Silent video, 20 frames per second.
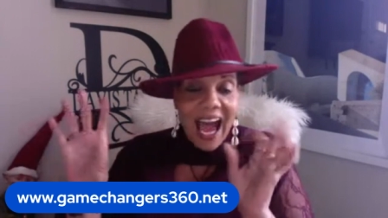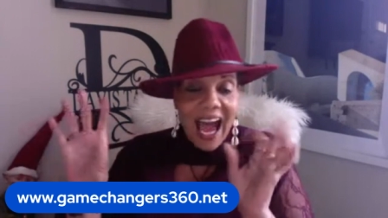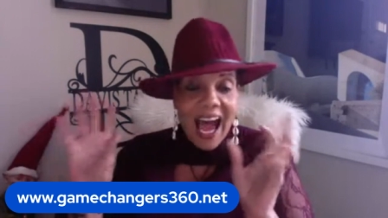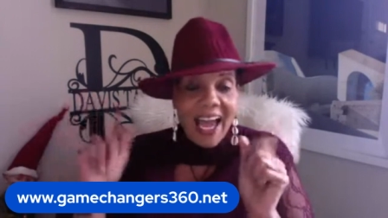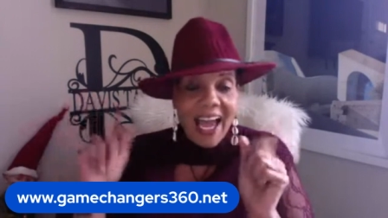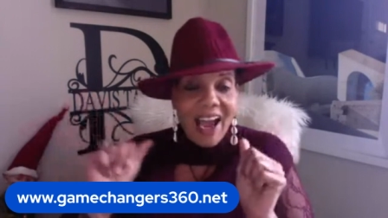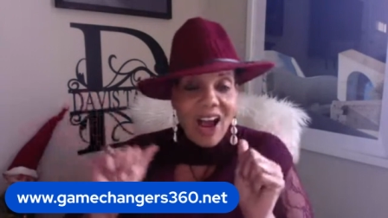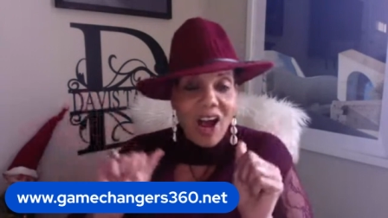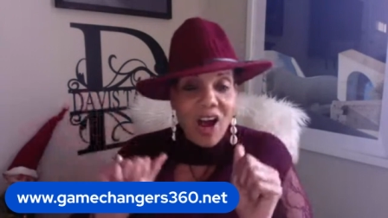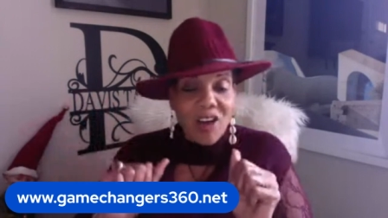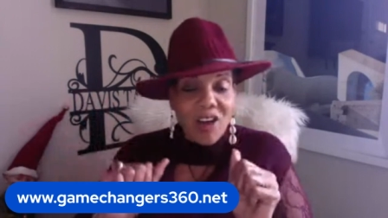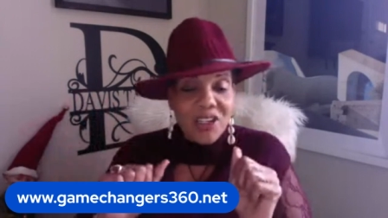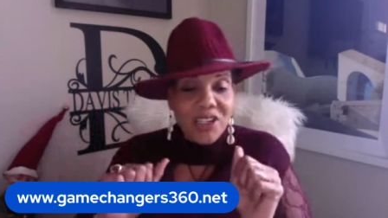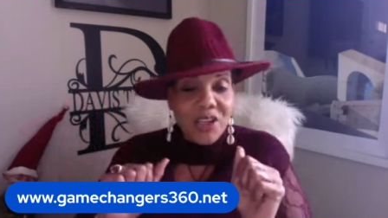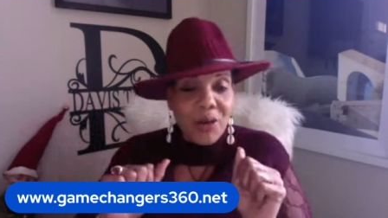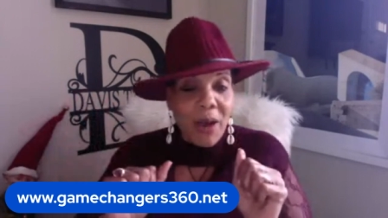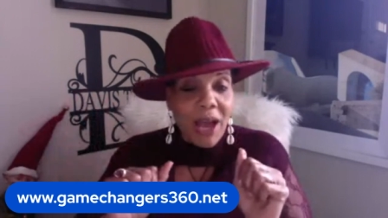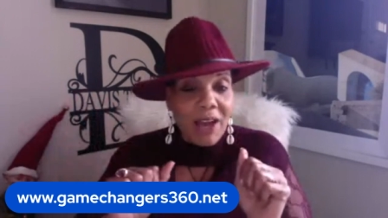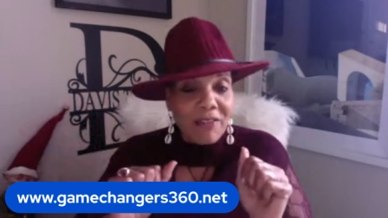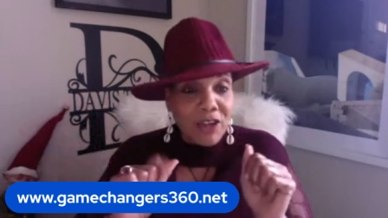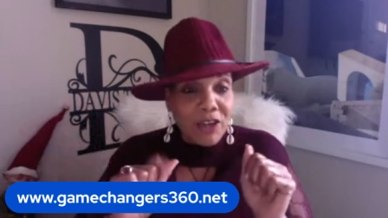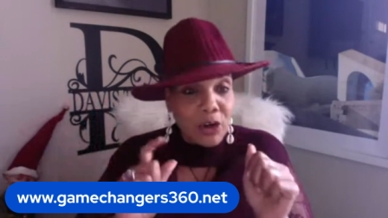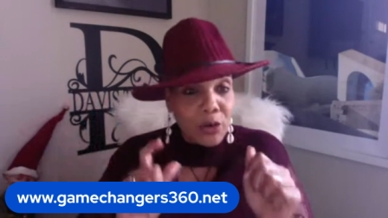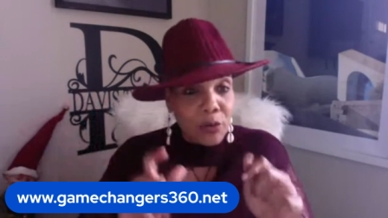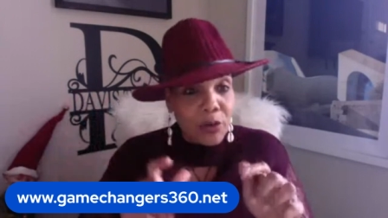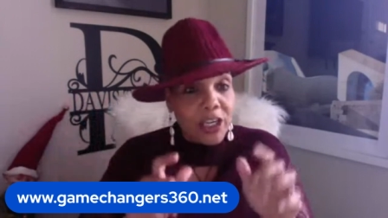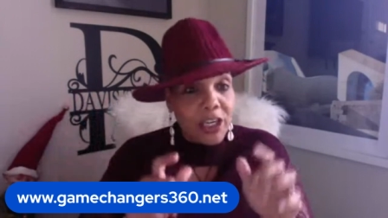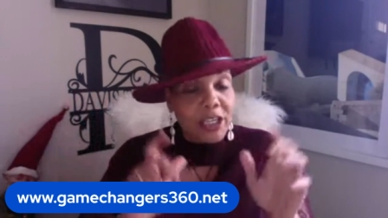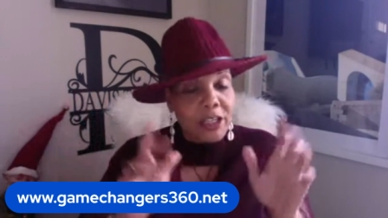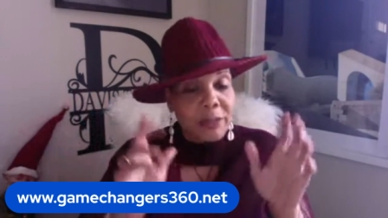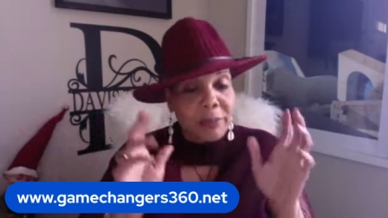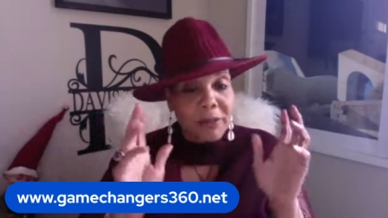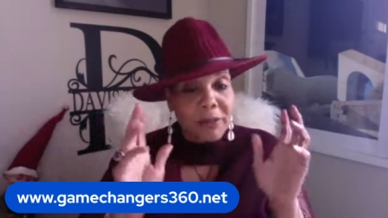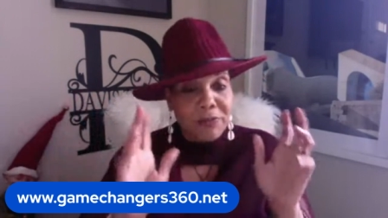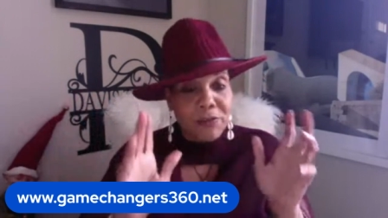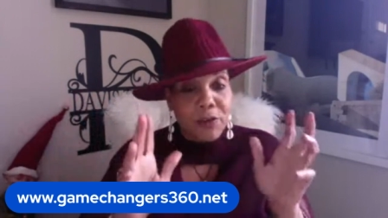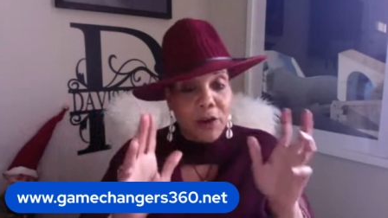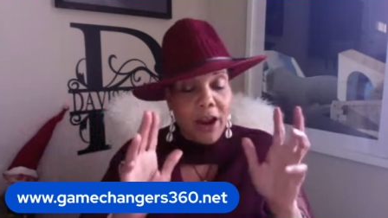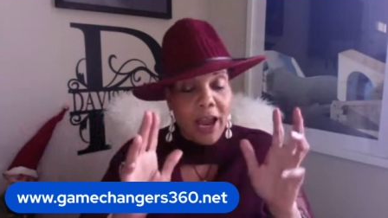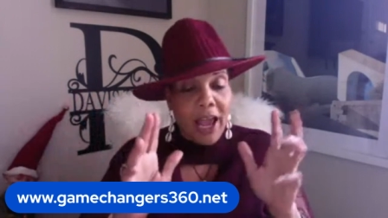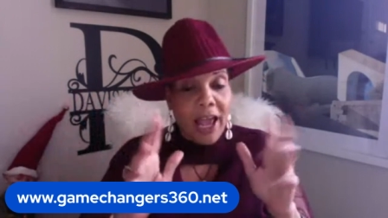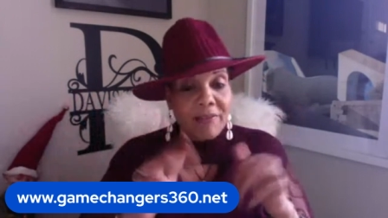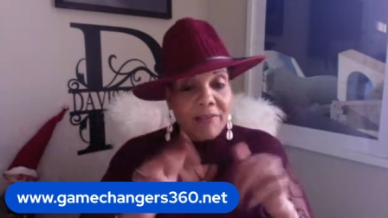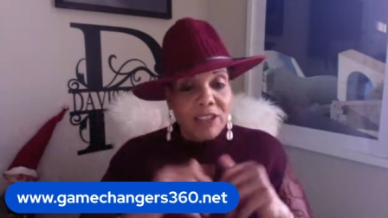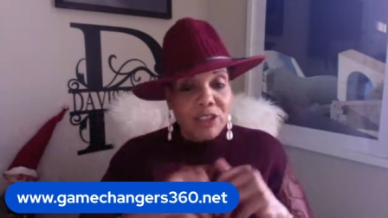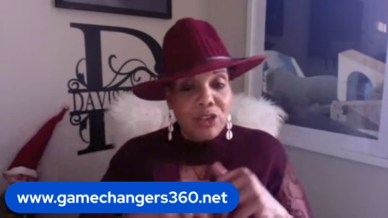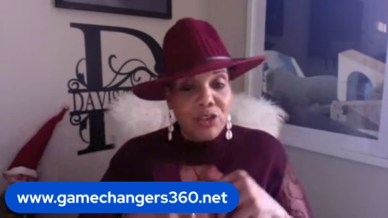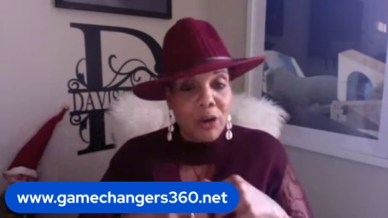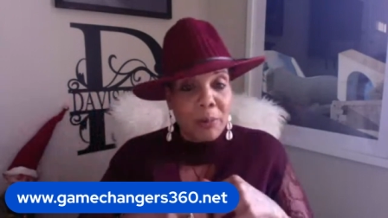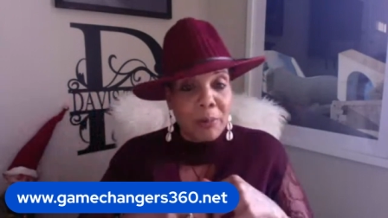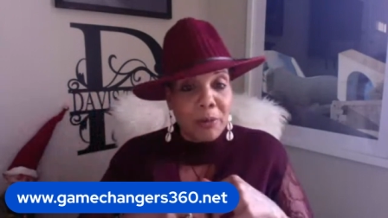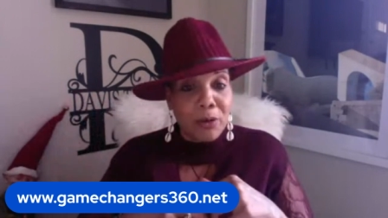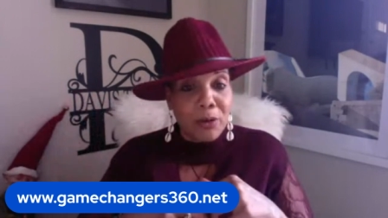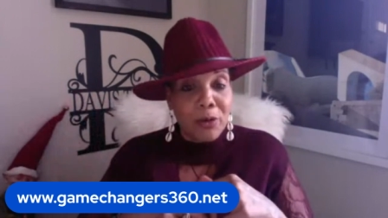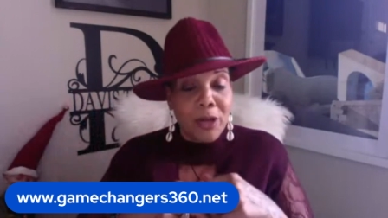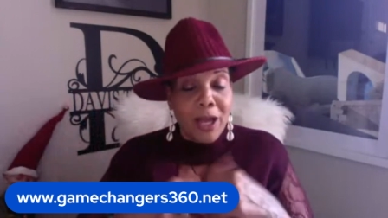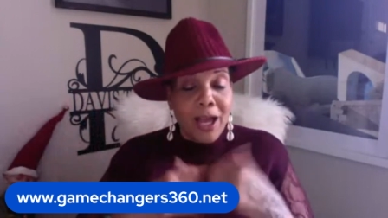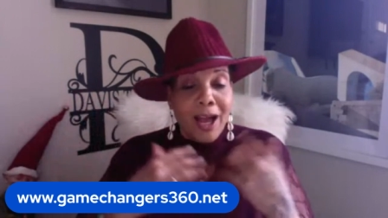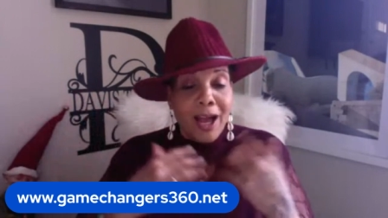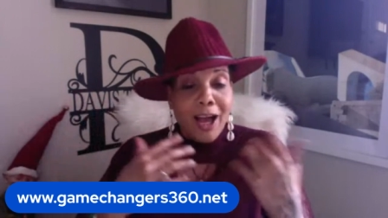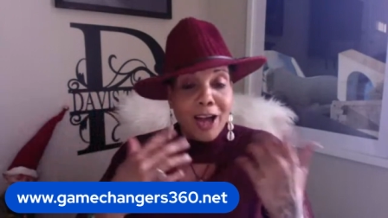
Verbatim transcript: I also have a curriculum. If you're having trouble,